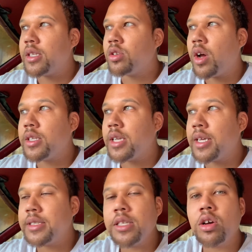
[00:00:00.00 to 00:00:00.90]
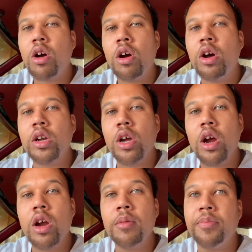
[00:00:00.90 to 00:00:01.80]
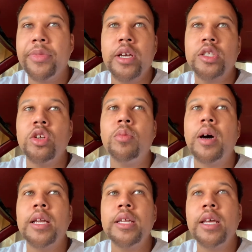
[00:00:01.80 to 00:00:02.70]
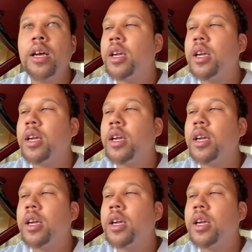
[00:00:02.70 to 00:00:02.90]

So I see the car on the curb and there's nobody there.